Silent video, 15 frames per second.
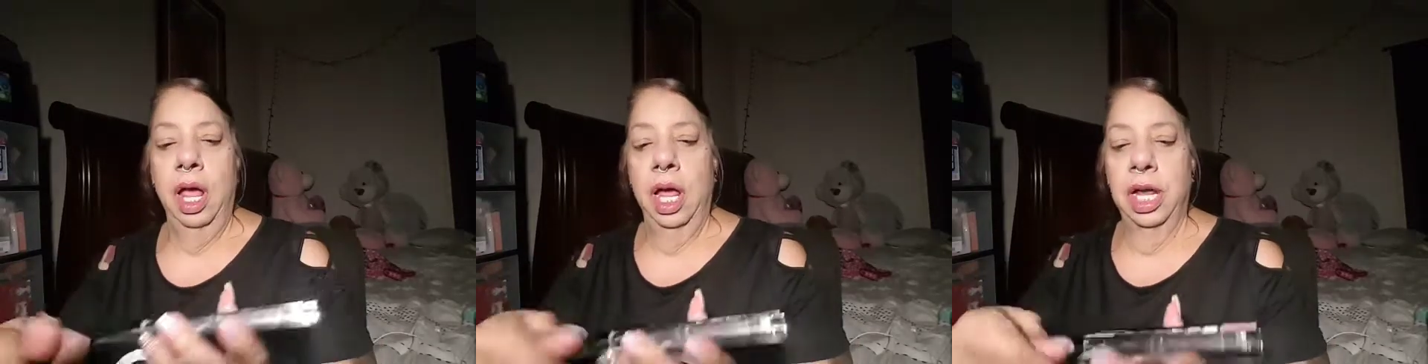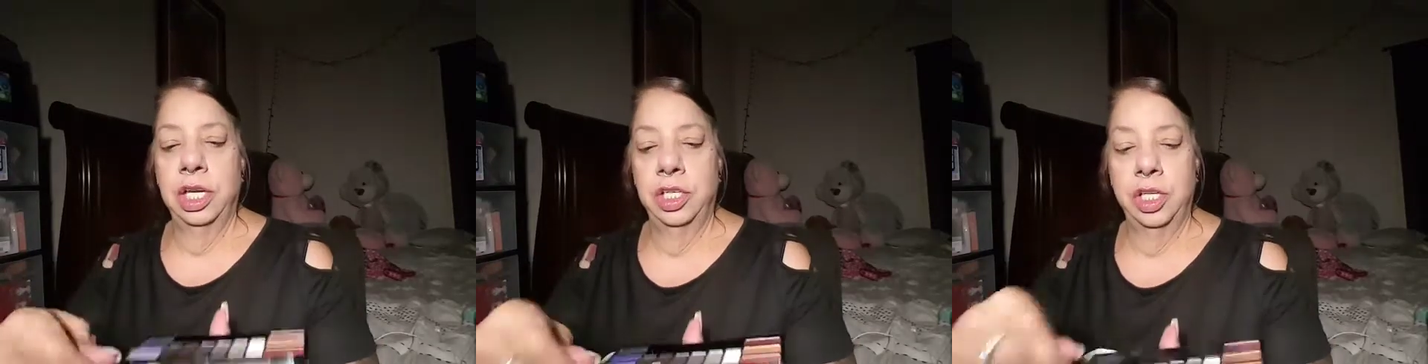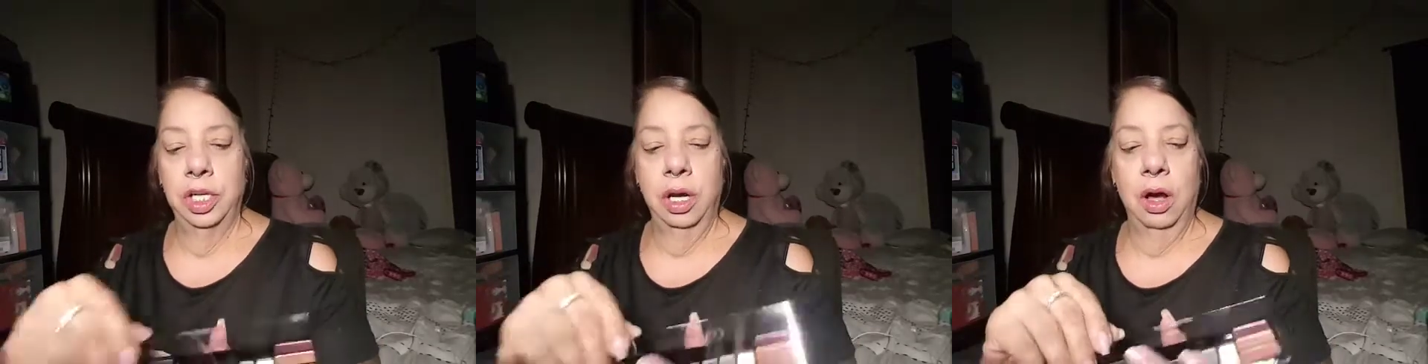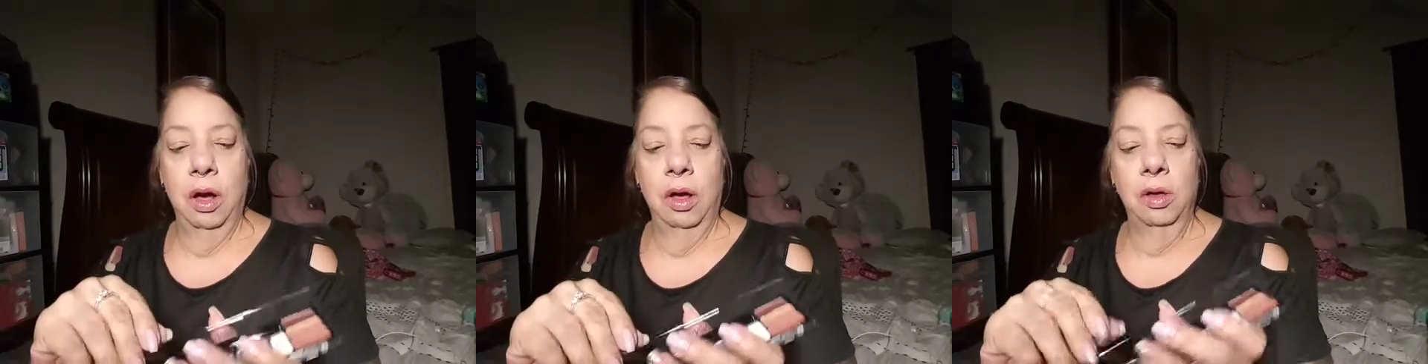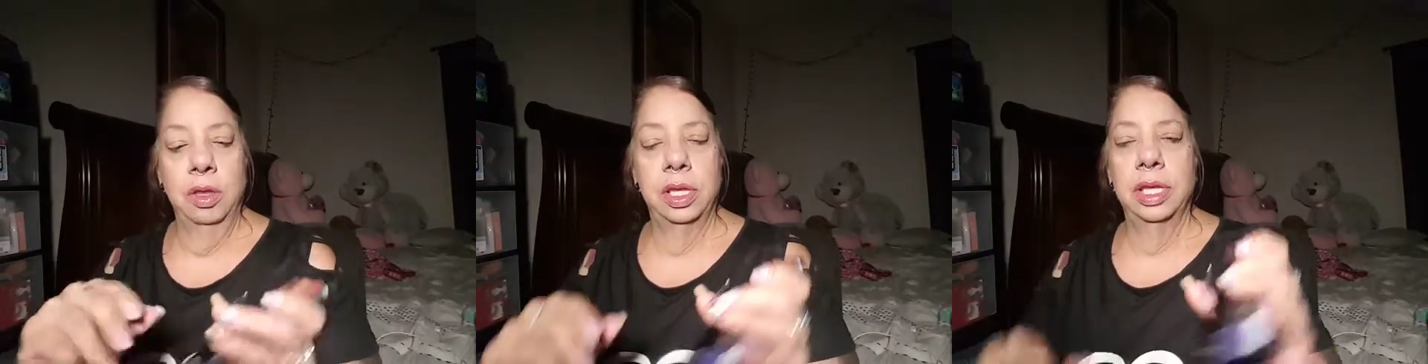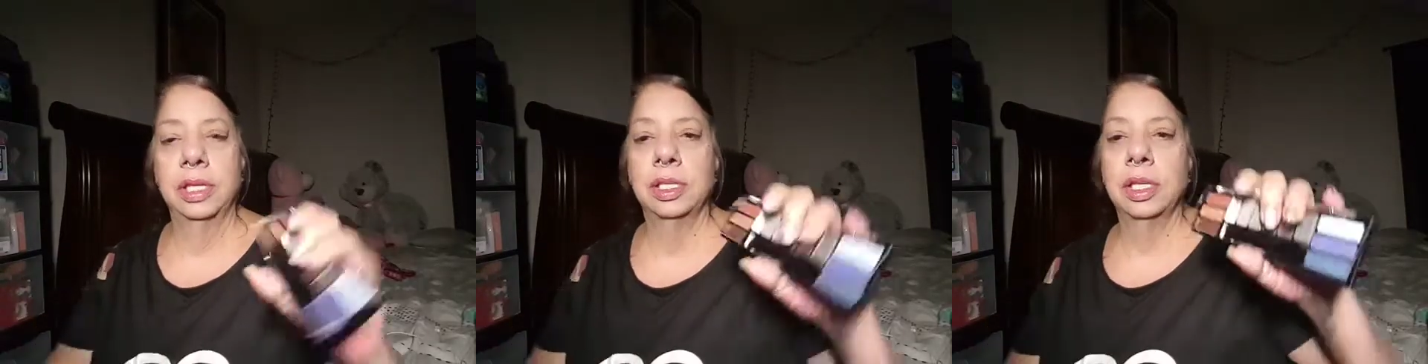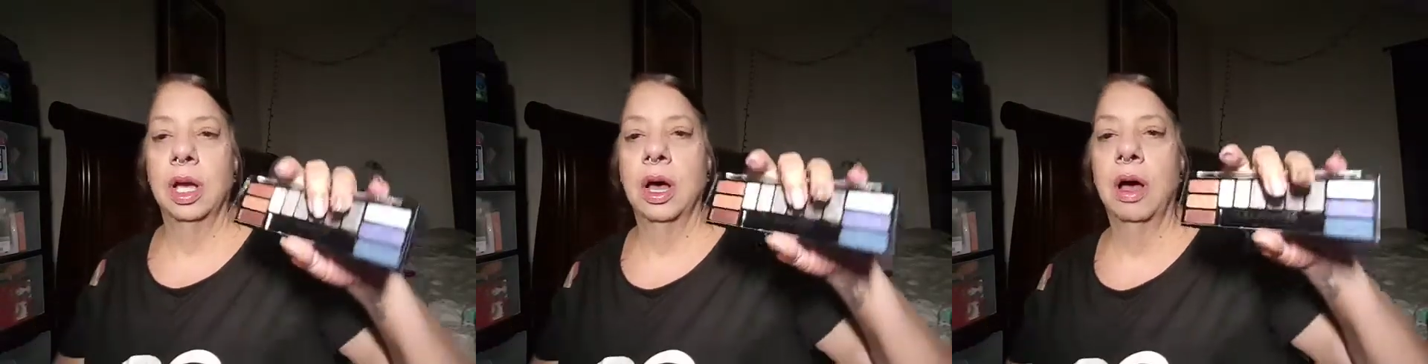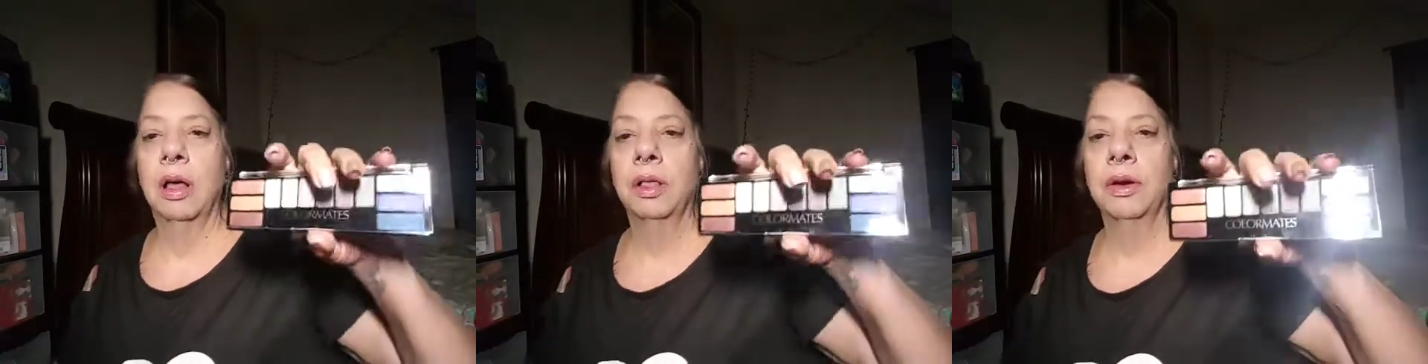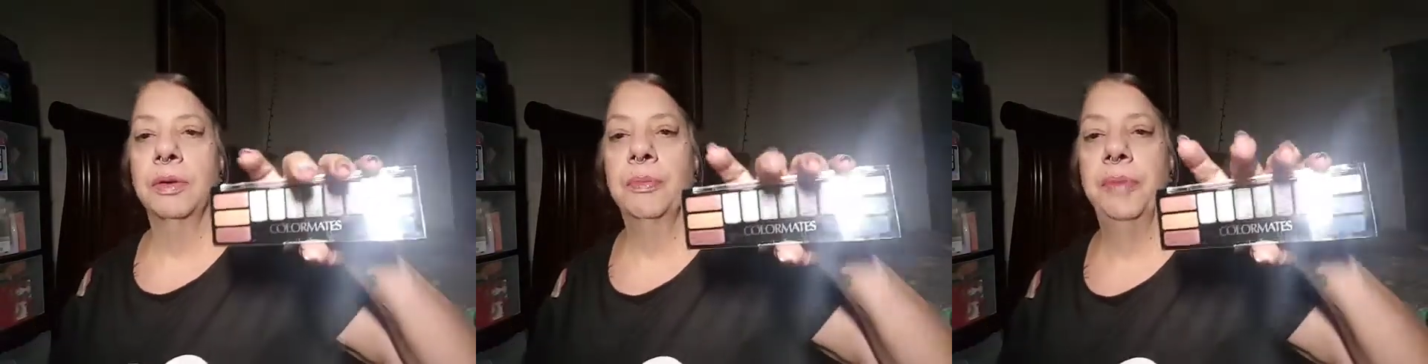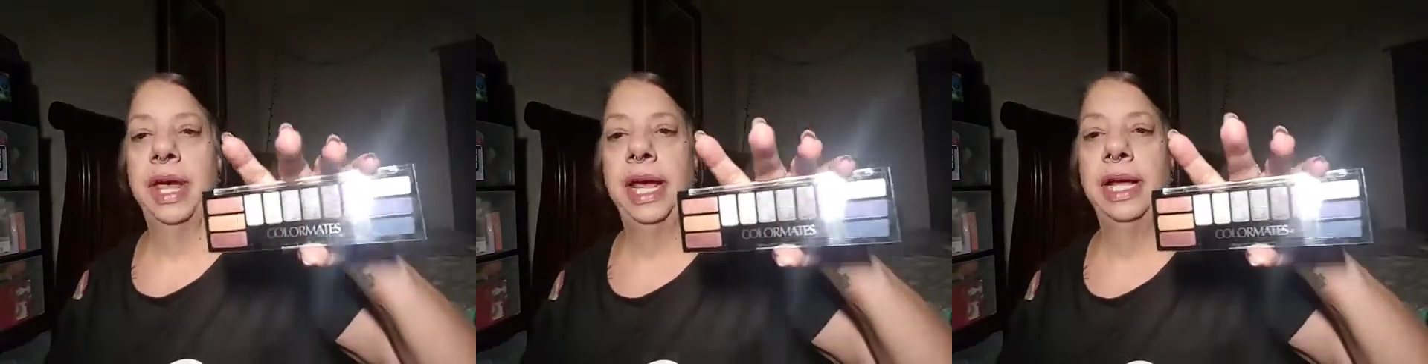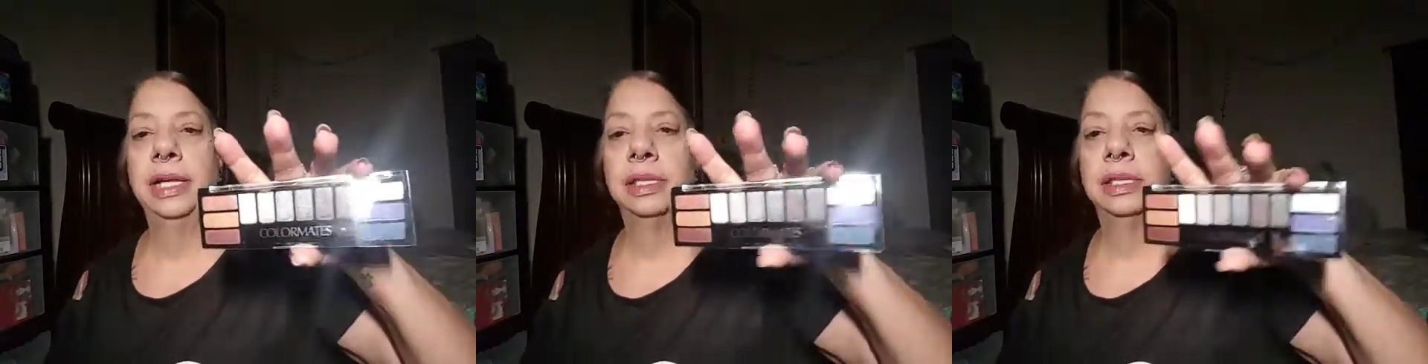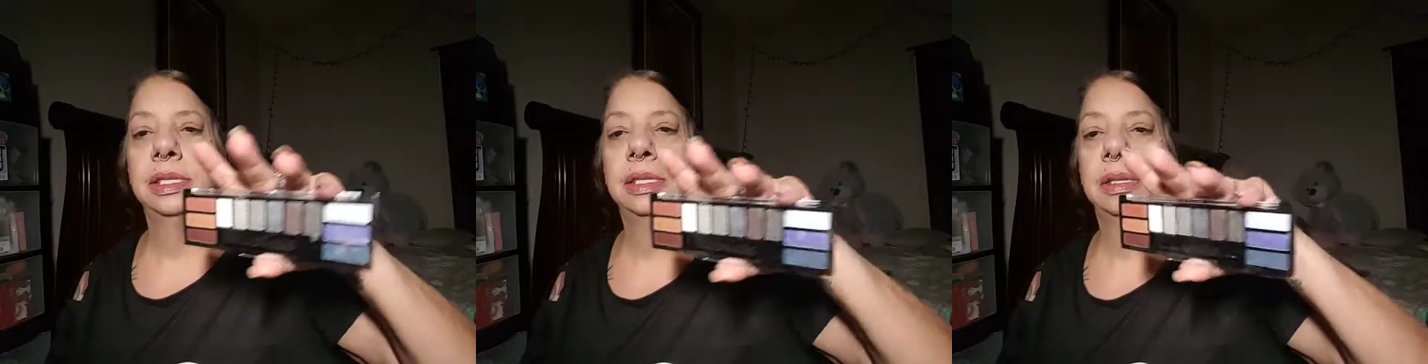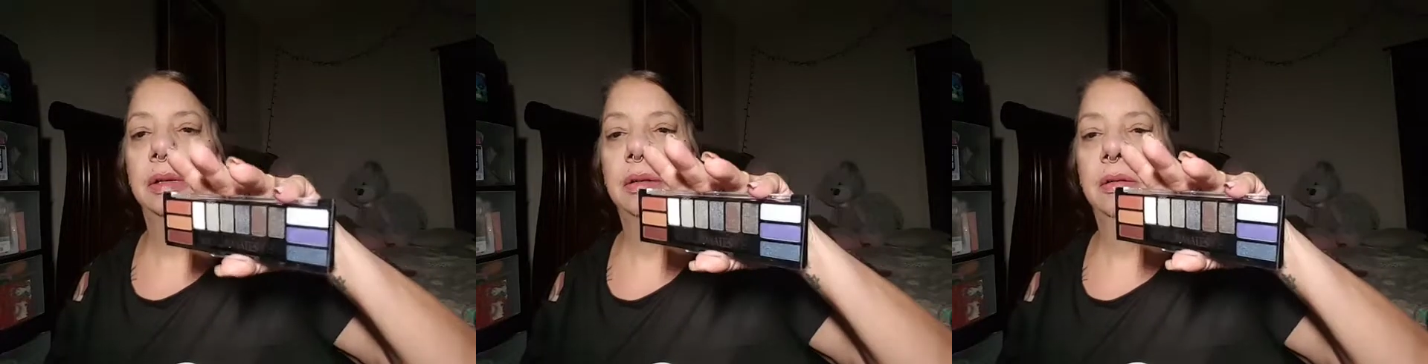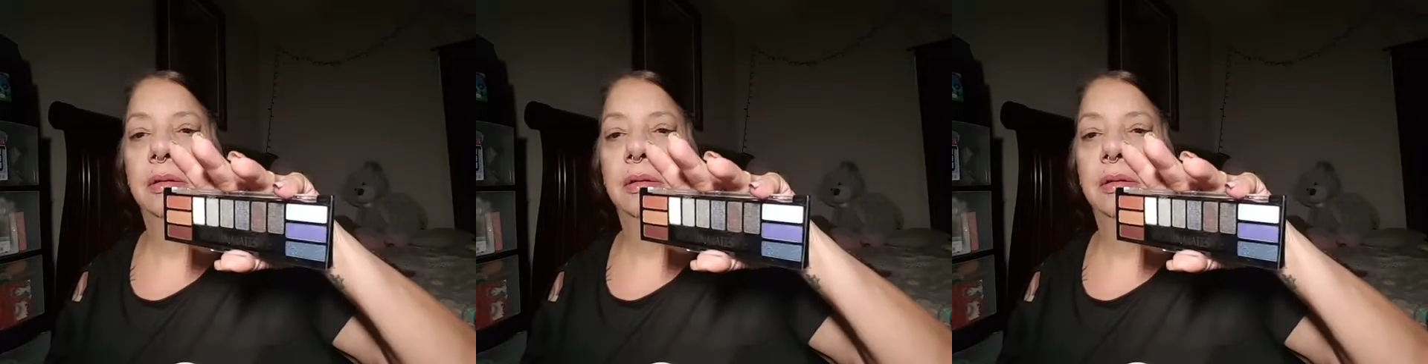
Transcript: And she hauled this Color Mates